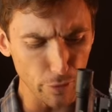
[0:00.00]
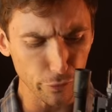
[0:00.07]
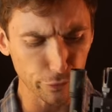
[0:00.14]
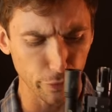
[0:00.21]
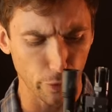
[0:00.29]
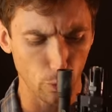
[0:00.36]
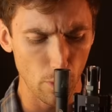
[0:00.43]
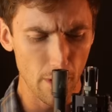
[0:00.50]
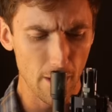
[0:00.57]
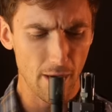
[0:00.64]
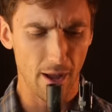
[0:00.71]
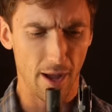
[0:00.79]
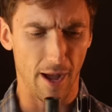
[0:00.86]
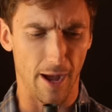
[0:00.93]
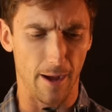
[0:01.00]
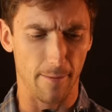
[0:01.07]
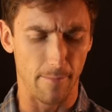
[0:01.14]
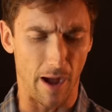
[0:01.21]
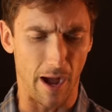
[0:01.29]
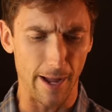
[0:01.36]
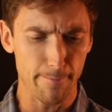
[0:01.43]
So
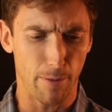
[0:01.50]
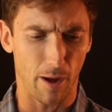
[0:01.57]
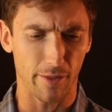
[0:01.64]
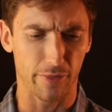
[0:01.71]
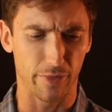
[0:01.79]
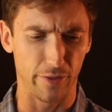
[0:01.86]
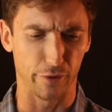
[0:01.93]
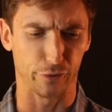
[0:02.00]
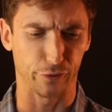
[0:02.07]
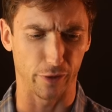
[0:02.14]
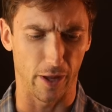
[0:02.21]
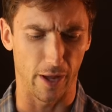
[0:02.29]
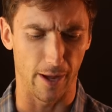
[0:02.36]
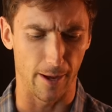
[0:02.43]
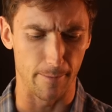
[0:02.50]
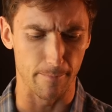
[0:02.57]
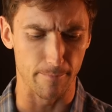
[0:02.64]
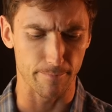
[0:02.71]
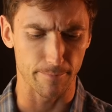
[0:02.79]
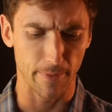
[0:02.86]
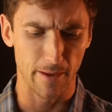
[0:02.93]
um, I bought this
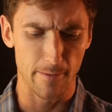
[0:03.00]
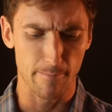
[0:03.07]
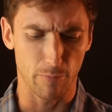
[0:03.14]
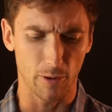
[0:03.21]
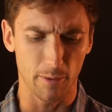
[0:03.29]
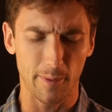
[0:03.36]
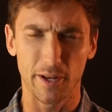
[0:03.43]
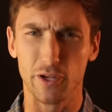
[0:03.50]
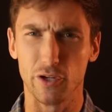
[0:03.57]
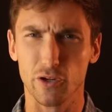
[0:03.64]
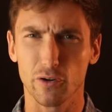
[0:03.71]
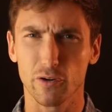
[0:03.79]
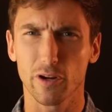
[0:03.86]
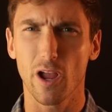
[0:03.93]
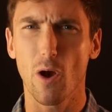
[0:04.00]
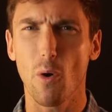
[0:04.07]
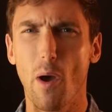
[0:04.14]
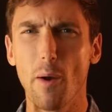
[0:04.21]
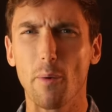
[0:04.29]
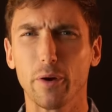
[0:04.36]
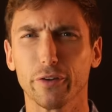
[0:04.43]
um, probably about a year ago,
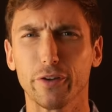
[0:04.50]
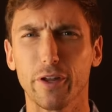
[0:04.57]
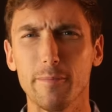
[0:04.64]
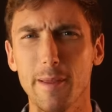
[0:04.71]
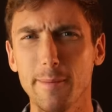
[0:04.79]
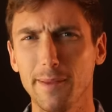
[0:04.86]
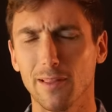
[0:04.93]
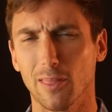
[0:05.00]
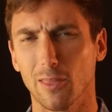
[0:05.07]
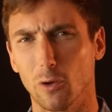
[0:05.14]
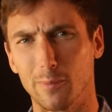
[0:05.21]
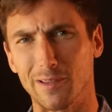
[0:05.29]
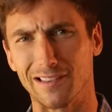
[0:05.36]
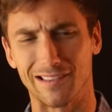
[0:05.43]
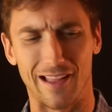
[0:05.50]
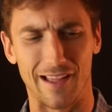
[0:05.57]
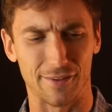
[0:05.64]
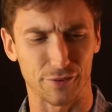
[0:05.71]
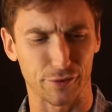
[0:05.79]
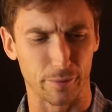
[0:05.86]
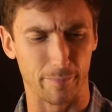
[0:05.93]
I wanna say, maybe a little bit
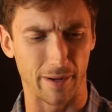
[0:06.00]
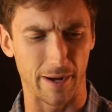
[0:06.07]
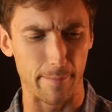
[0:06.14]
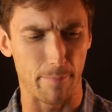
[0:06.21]
less, but I